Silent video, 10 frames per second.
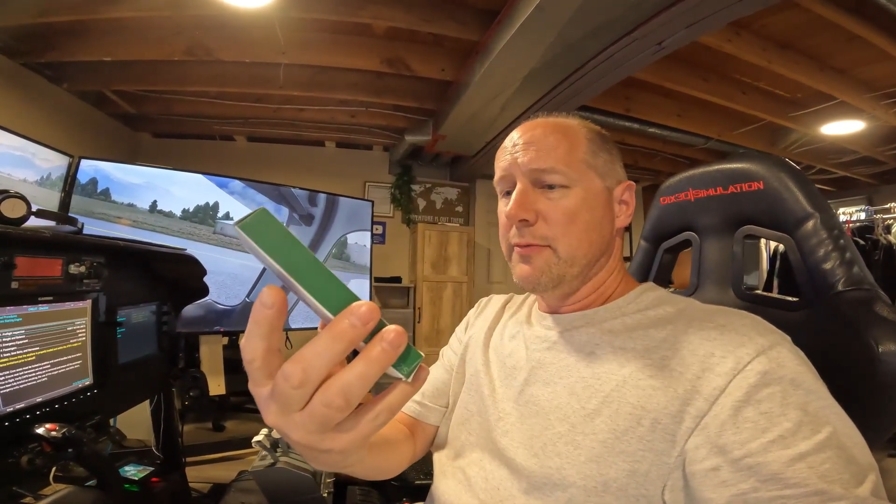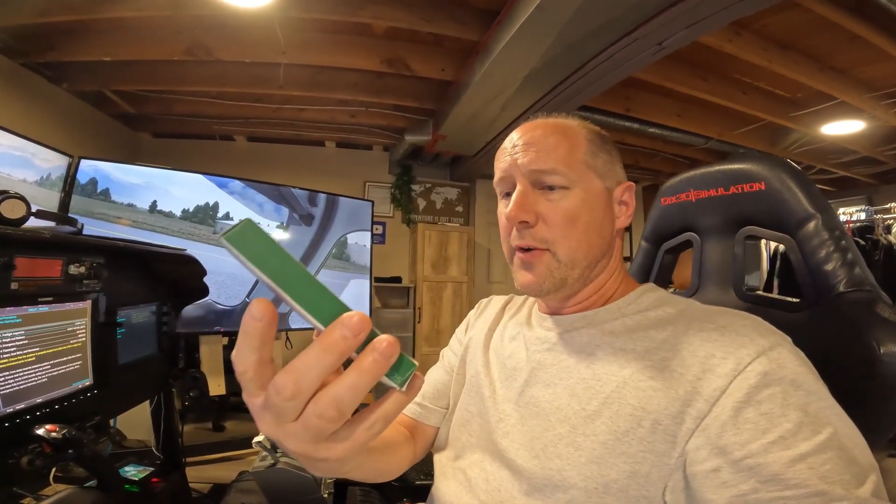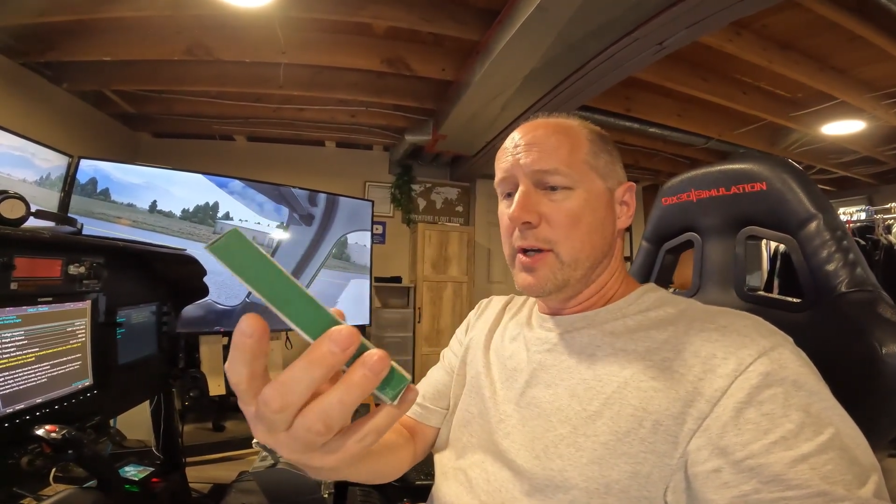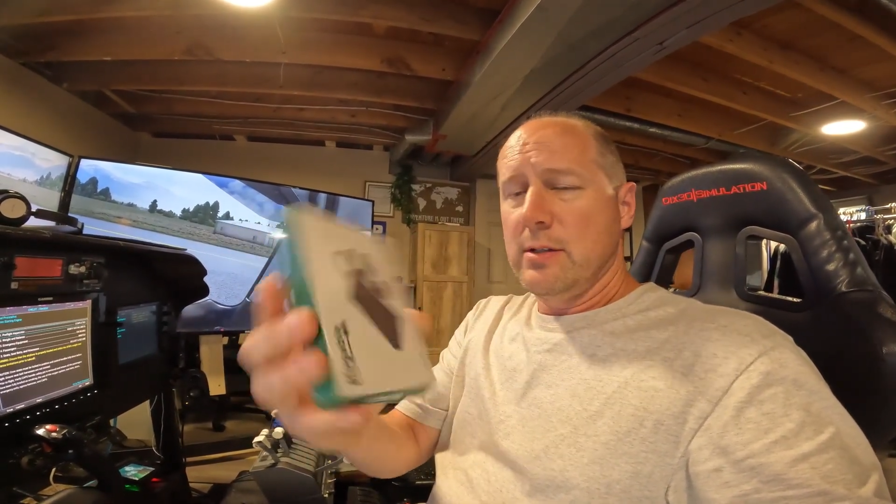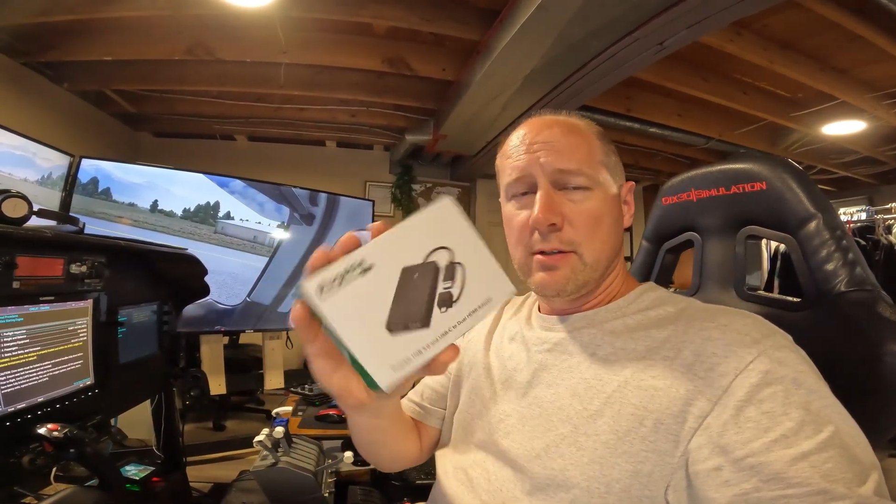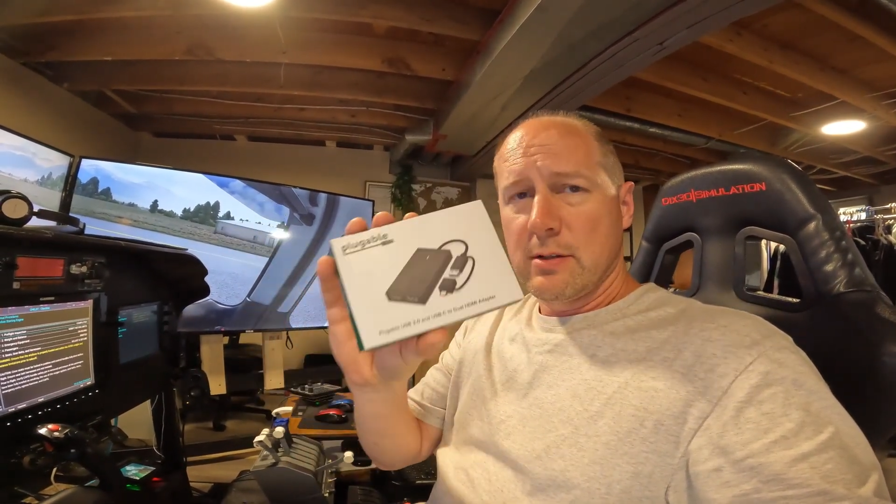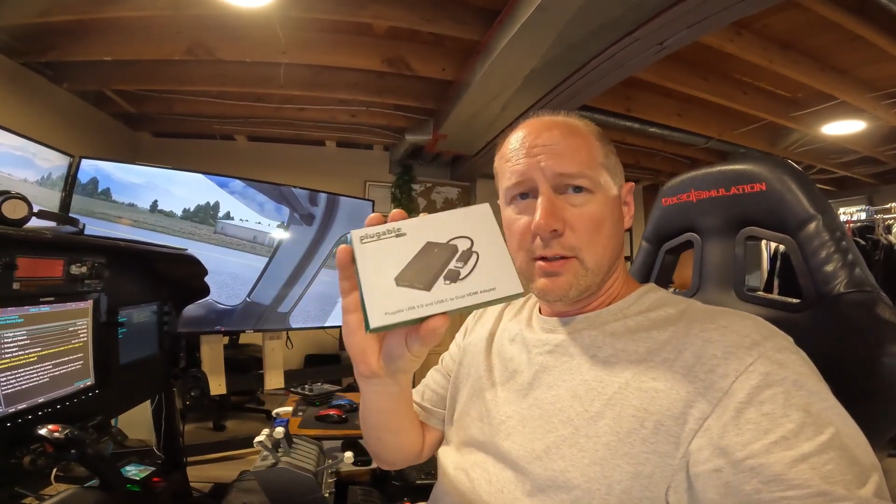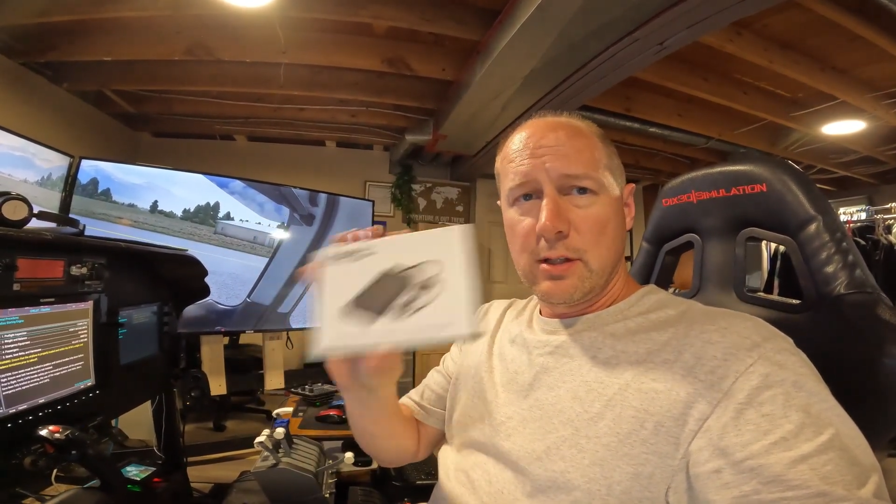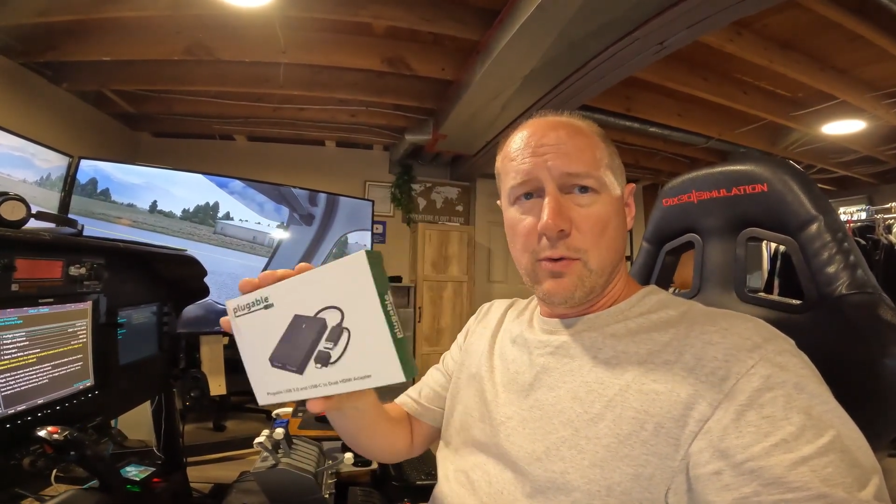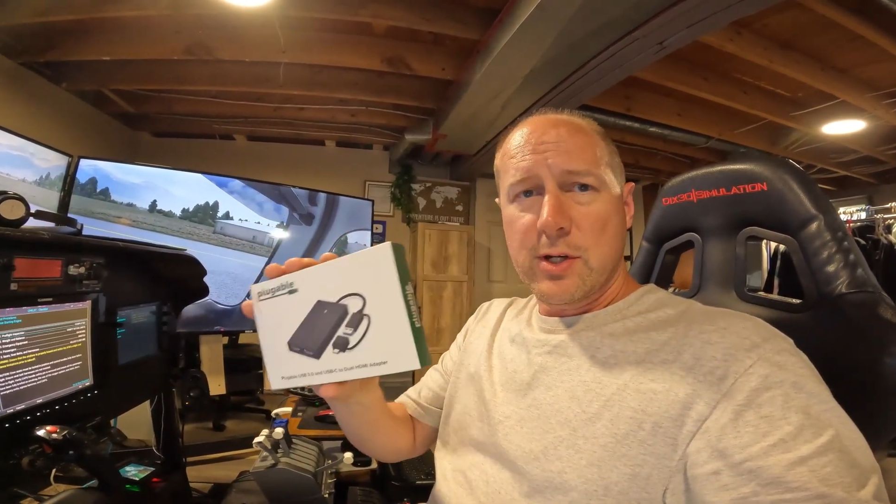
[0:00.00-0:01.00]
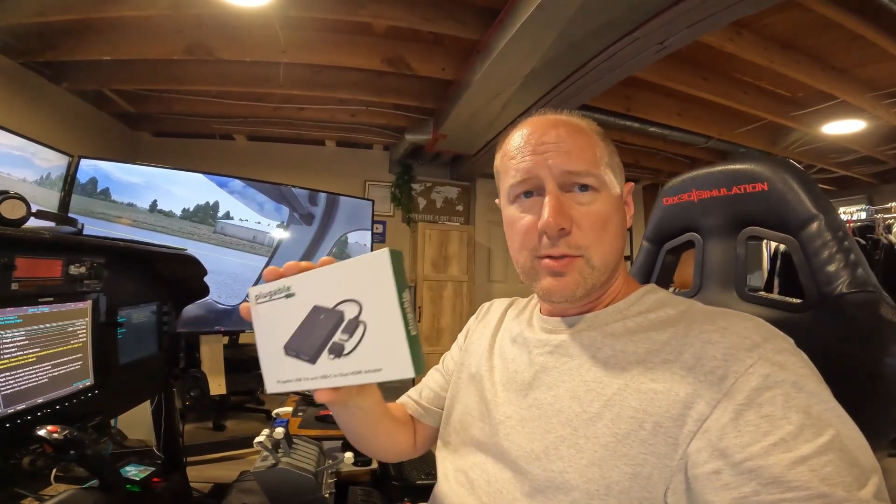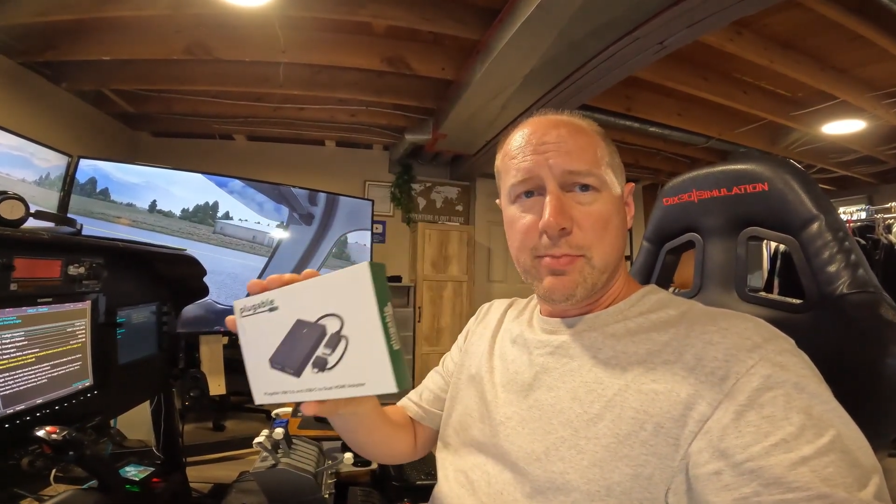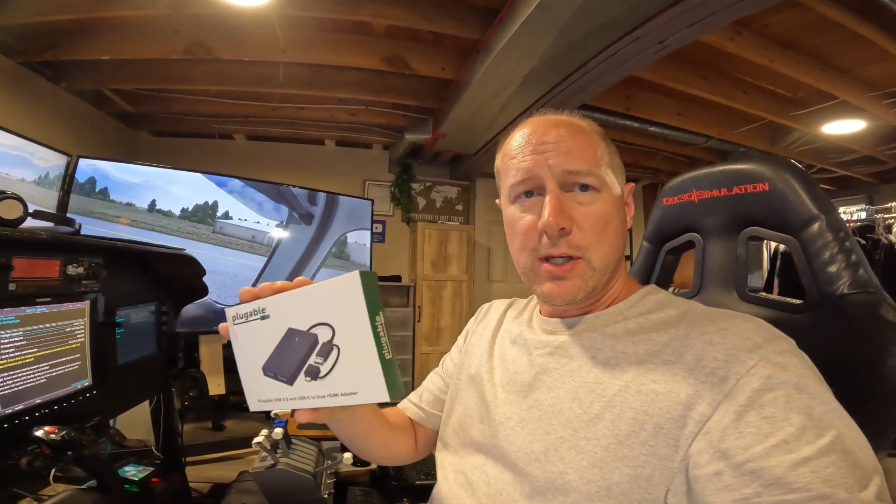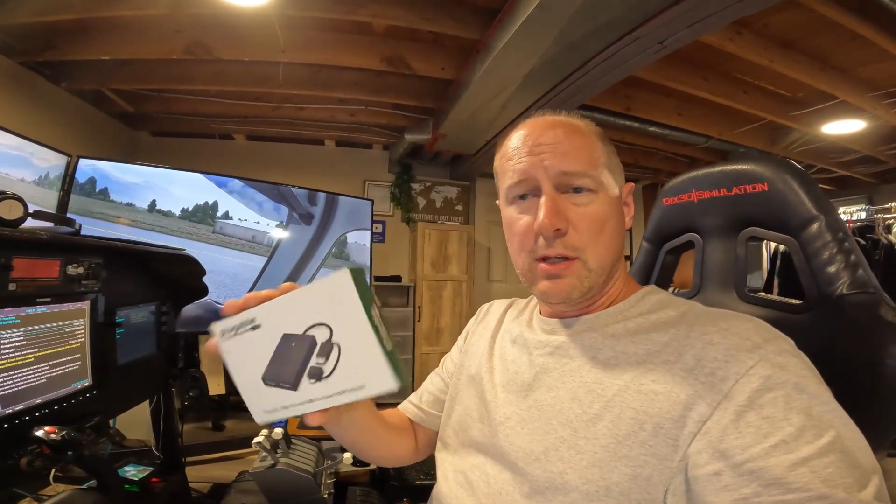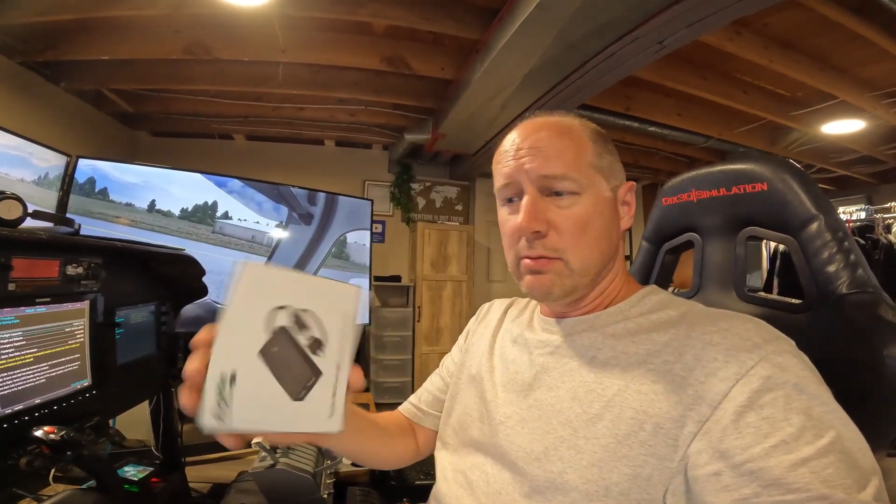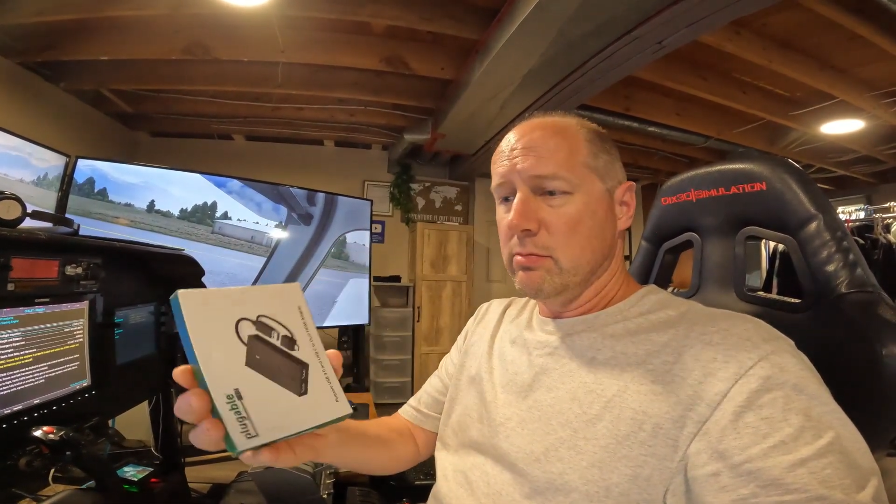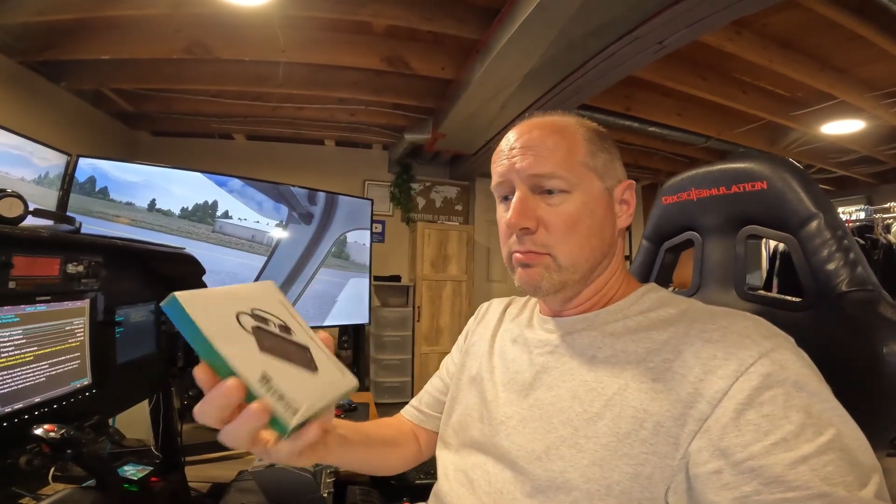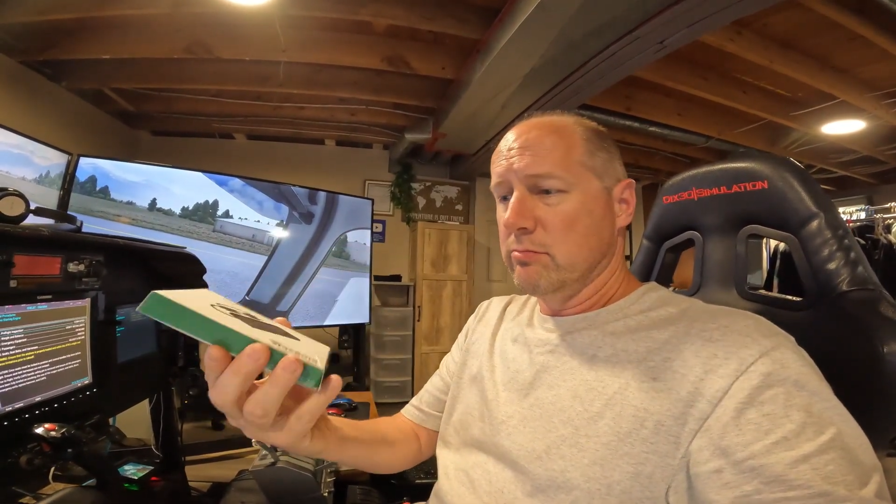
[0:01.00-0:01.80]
to find, USB,